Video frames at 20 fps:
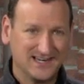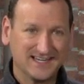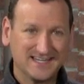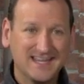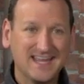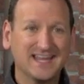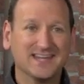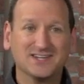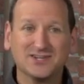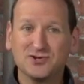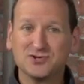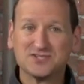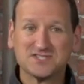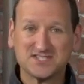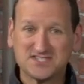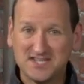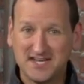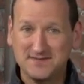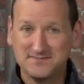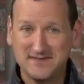I can't use the
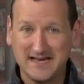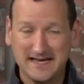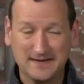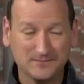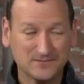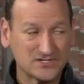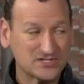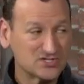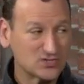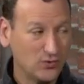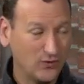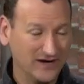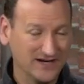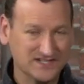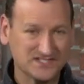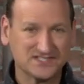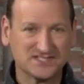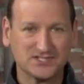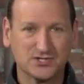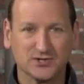same name
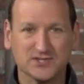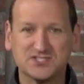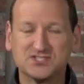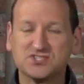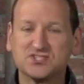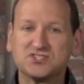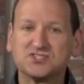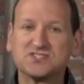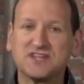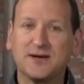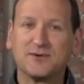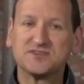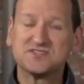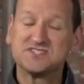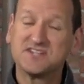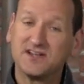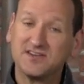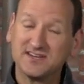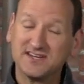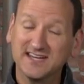twice. So this is just how it's
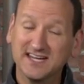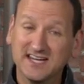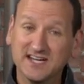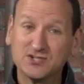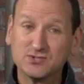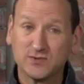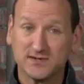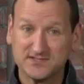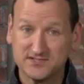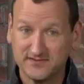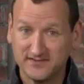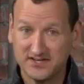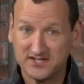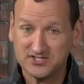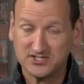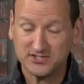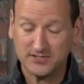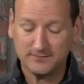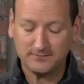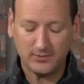telling each
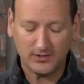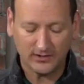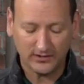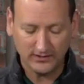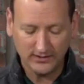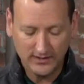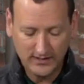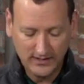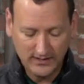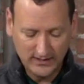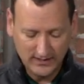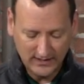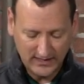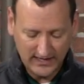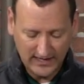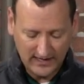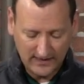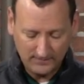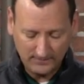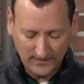reservation apart.
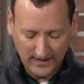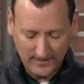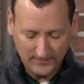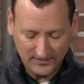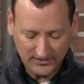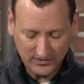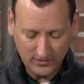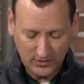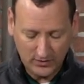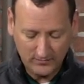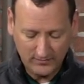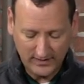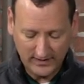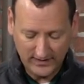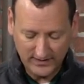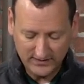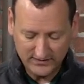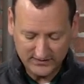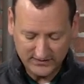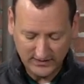I'm going to call
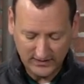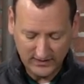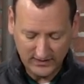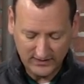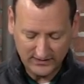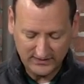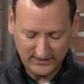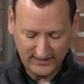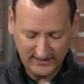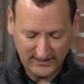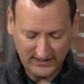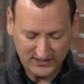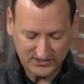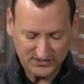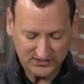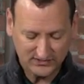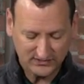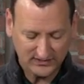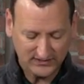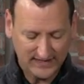mine
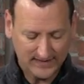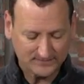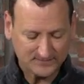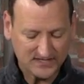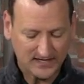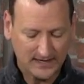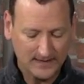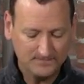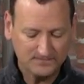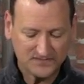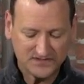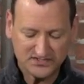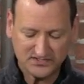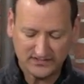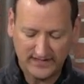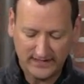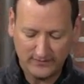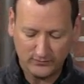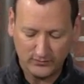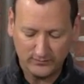Don-laptop. So
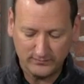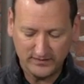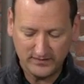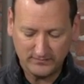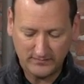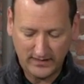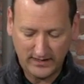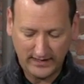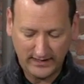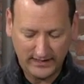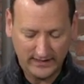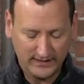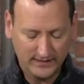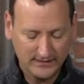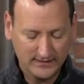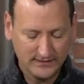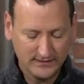that will be my